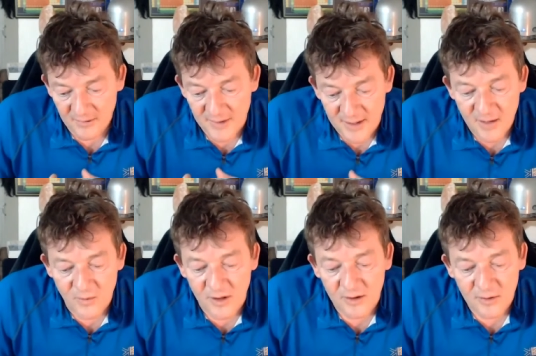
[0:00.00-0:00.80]
the
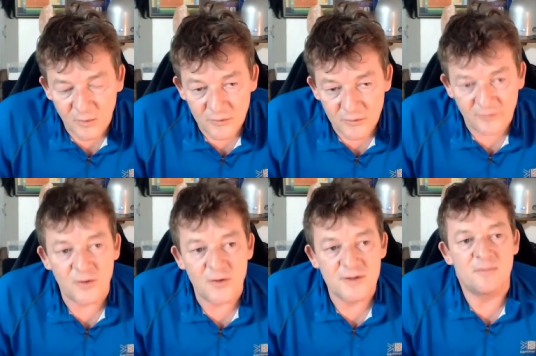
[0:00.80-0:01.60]
network will
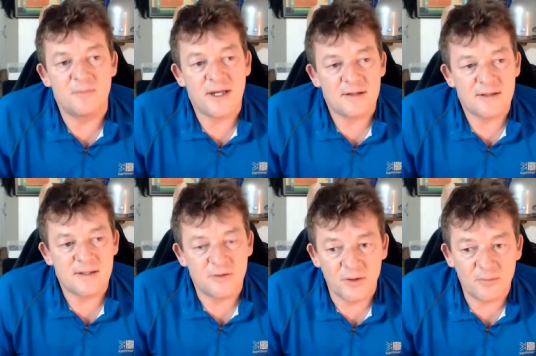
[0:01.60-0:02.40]
refuse updates
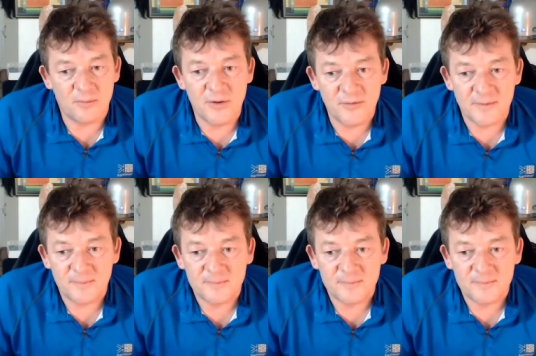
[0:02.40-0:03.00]
that don't improve it.